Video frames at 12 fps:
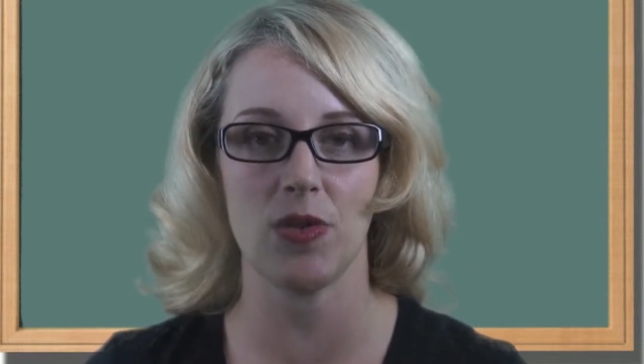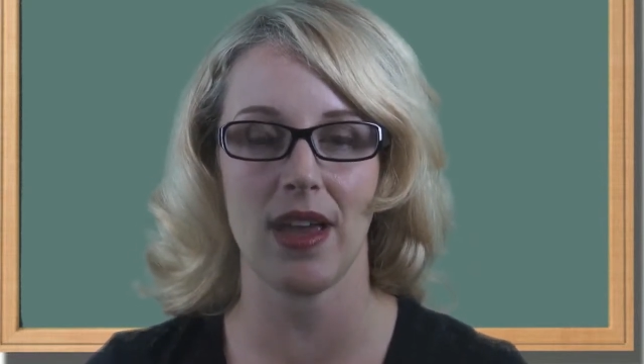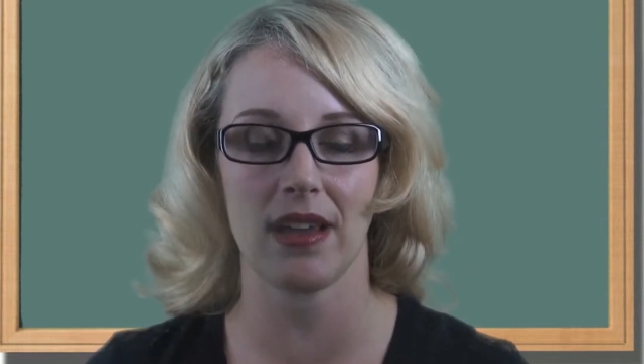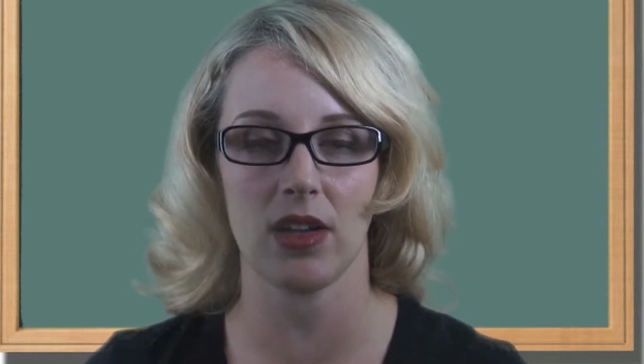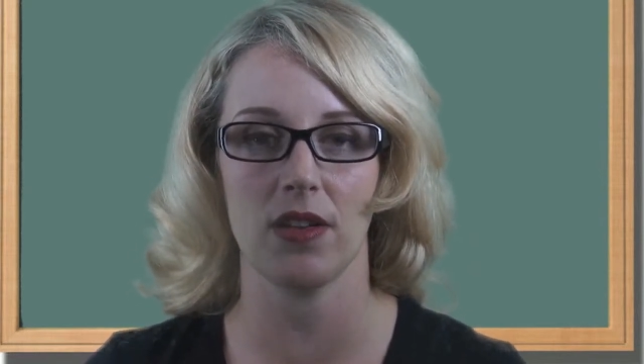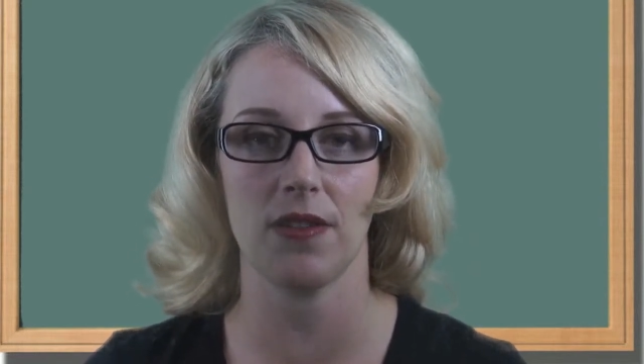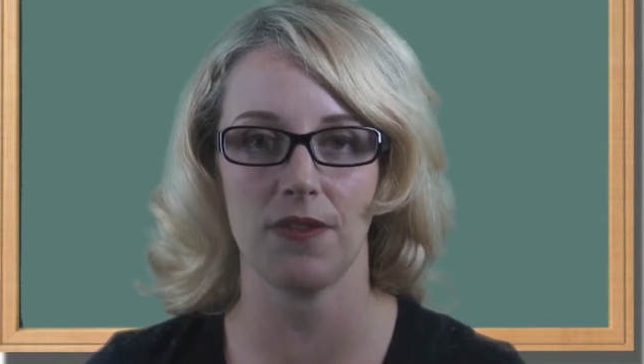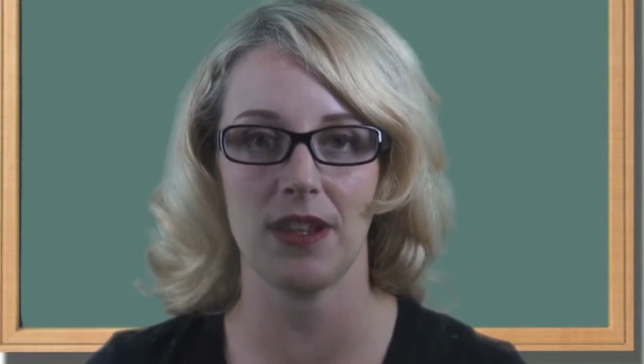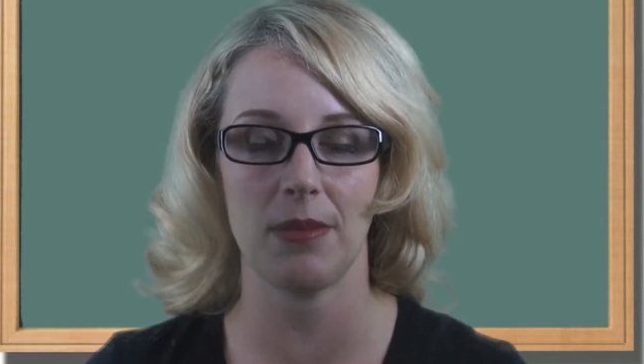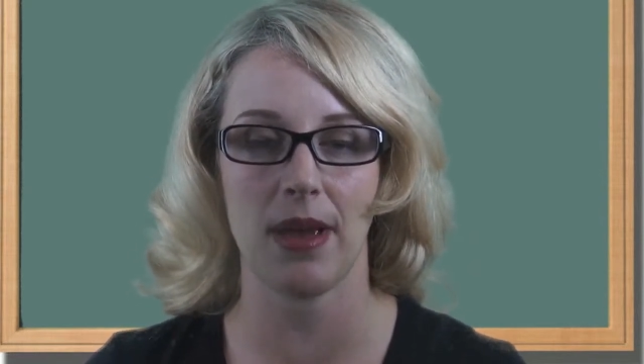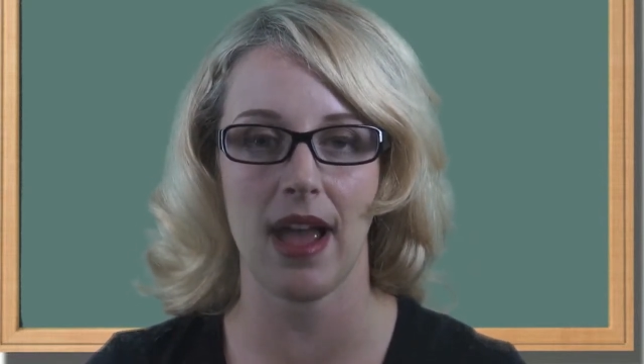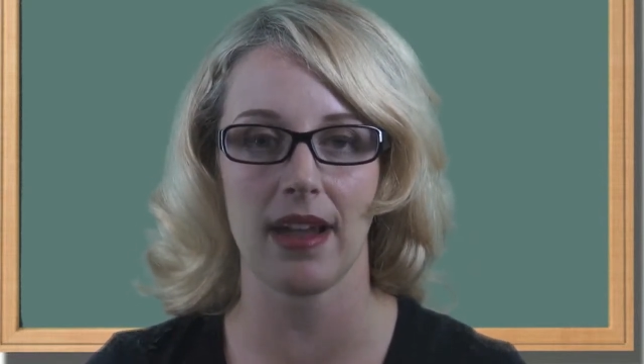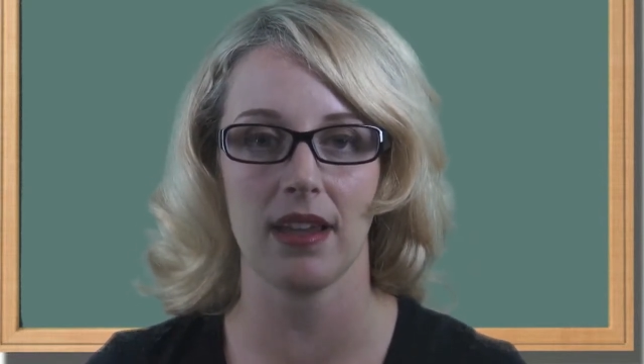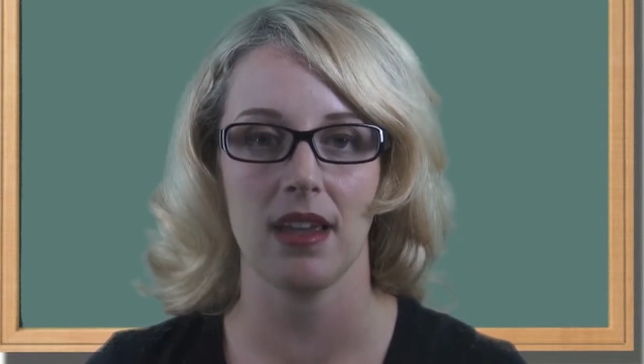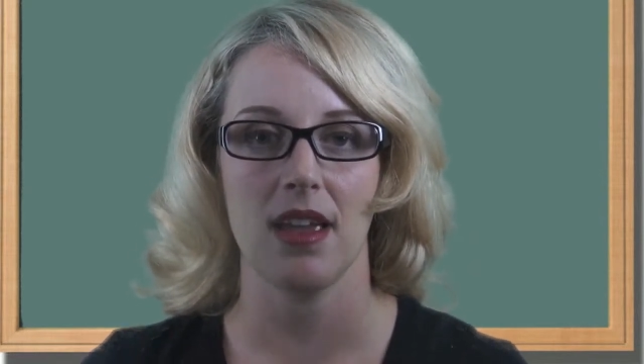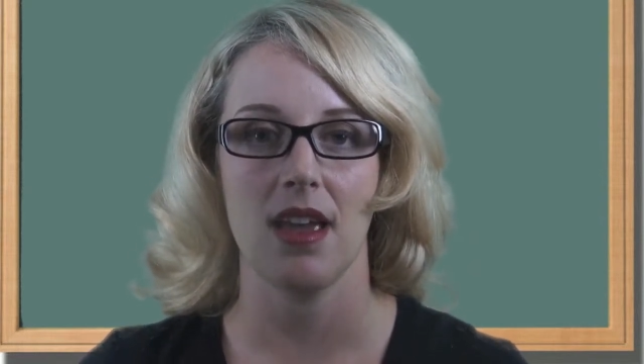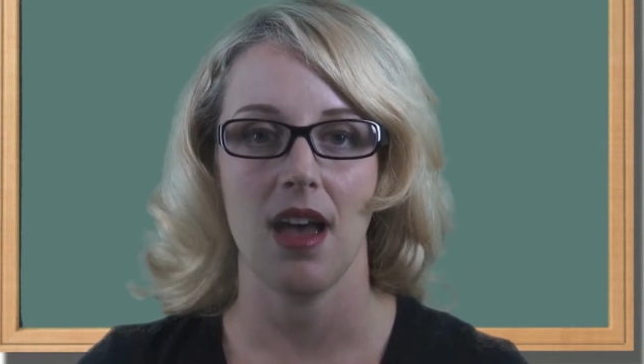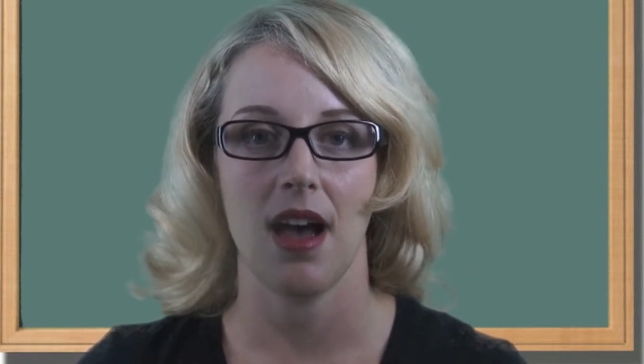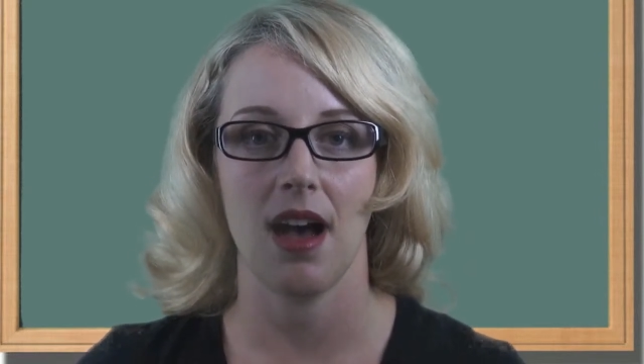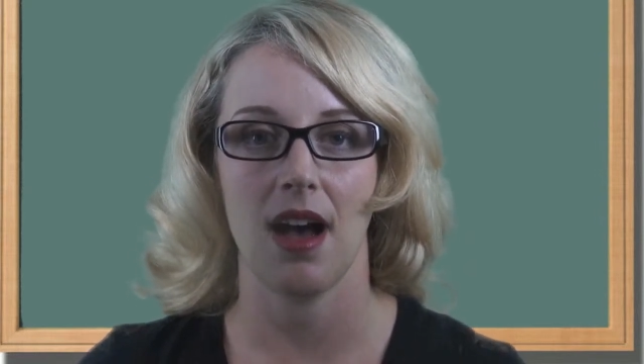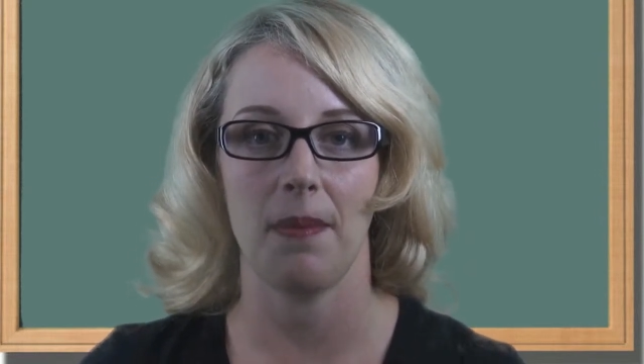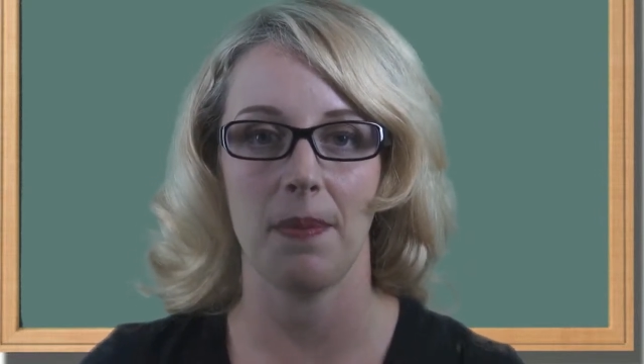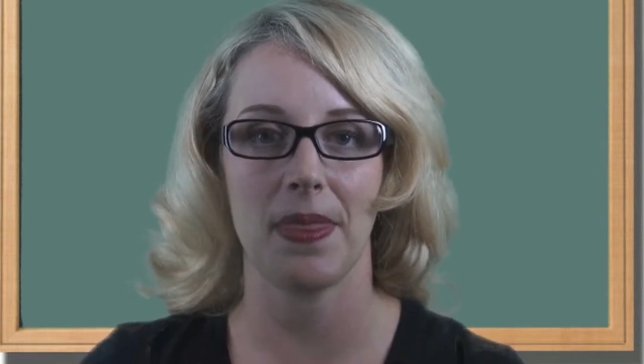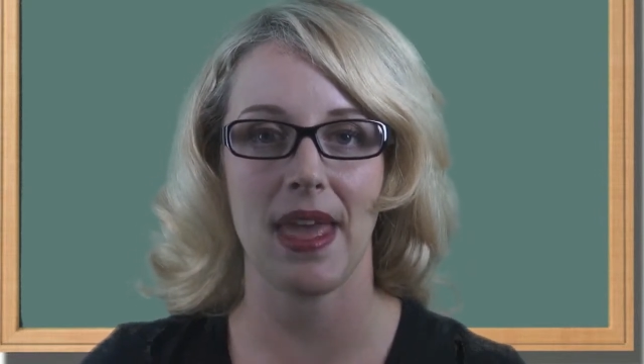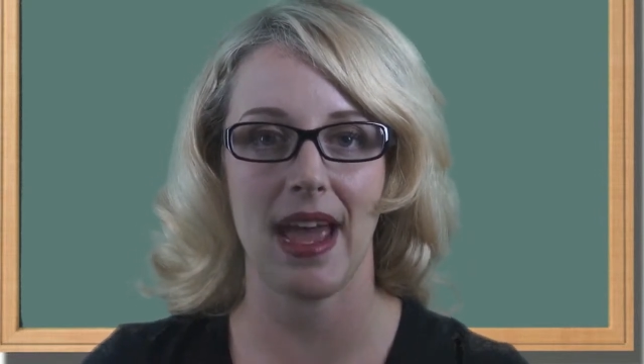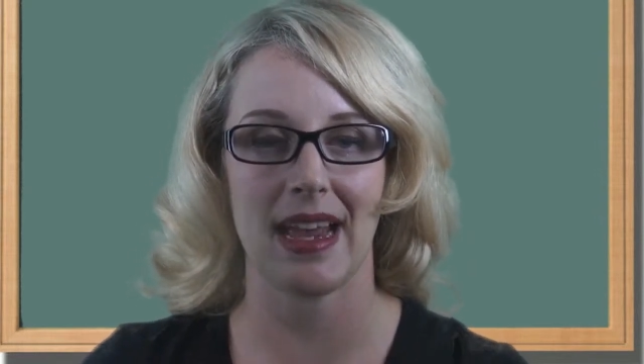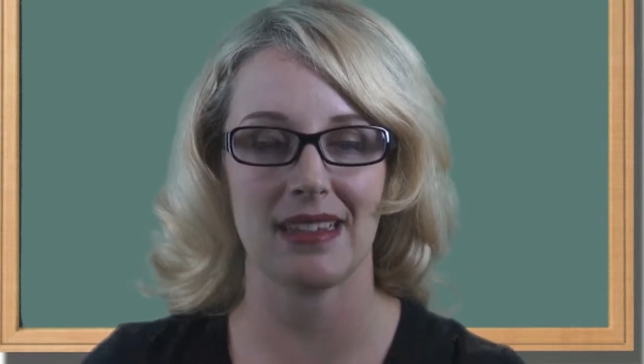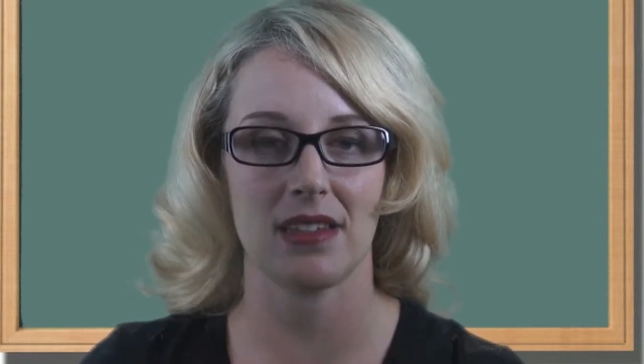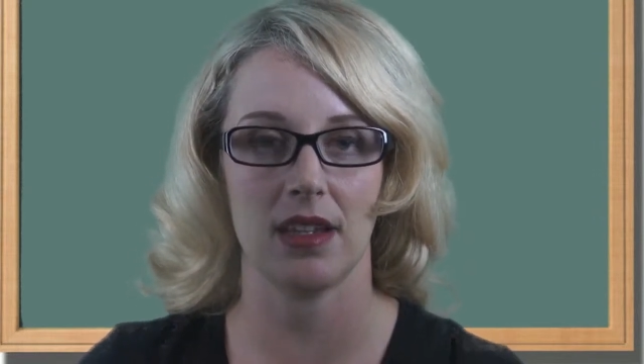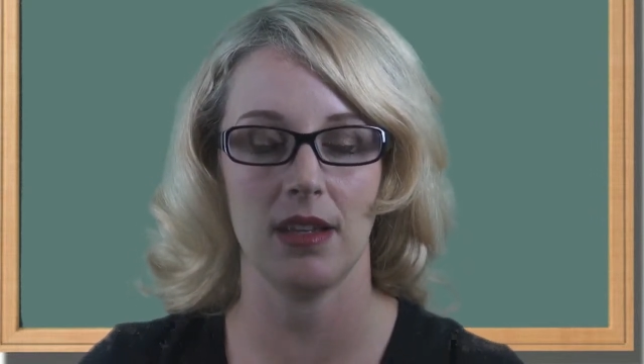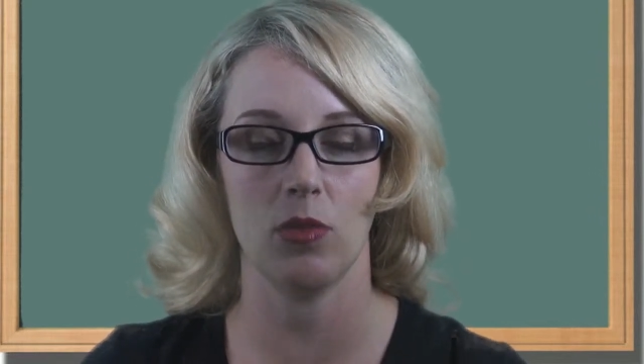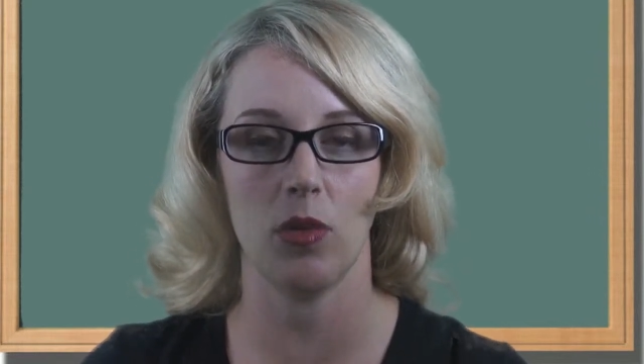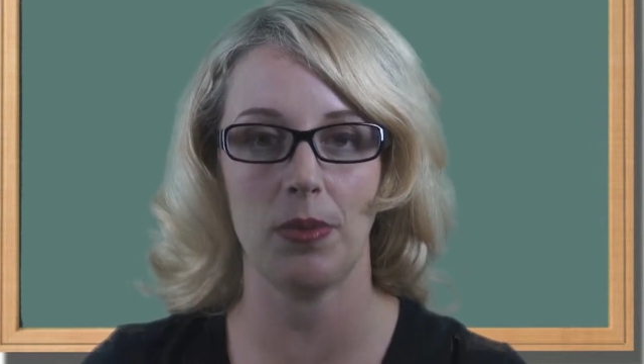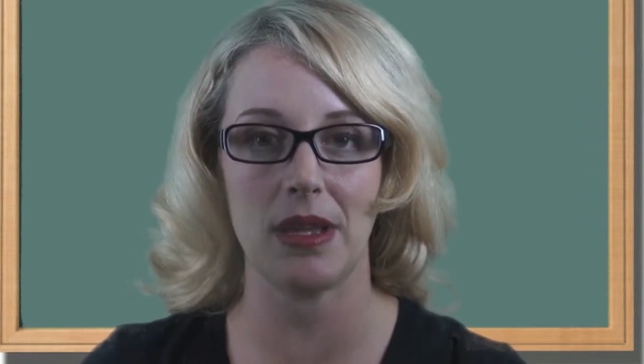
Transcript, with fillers: you that good feedback, um, that it will